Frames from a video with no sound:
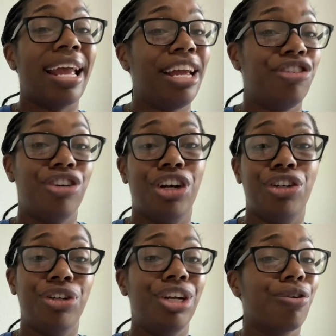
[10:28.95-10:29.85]
hey,
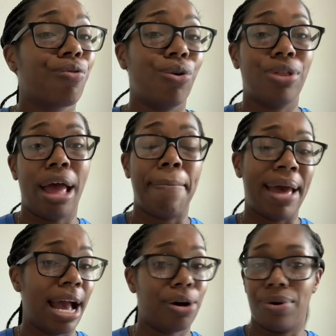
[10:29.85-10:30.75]
Janelle, you need to roll that
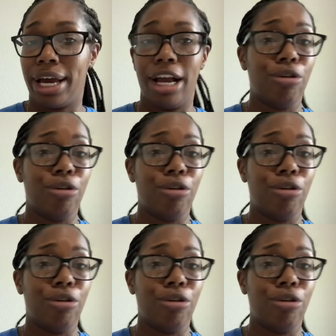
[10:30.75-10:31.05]
back, okay?